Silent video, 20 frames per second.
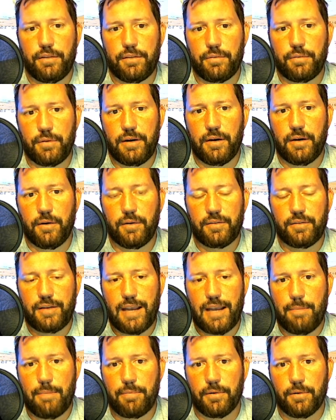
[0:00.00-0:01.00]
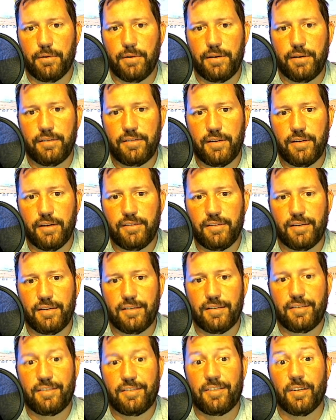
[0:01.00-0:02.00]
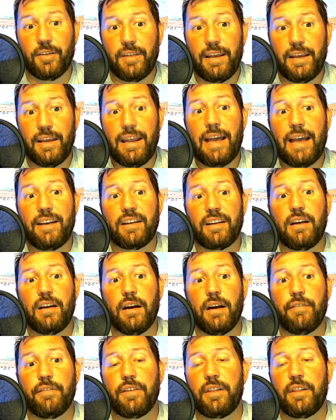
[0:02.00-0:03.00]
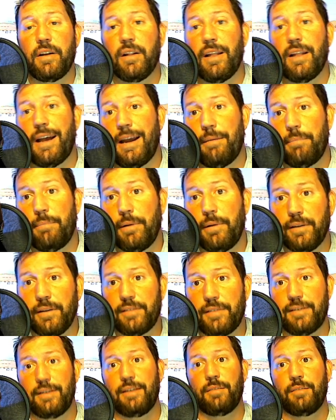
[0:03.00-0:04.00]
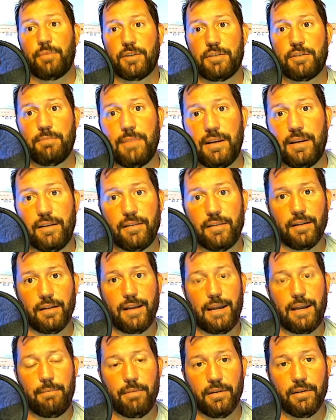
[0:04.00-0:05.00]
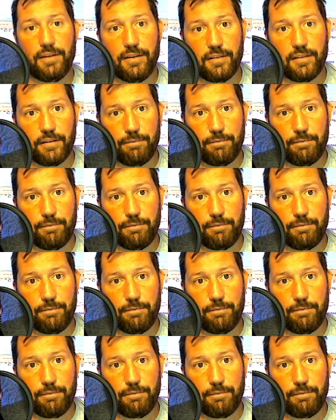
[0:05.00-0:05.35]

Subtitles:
Three Arrows Capital and Celsius. So they had to cover their liabilities, which means liabilities of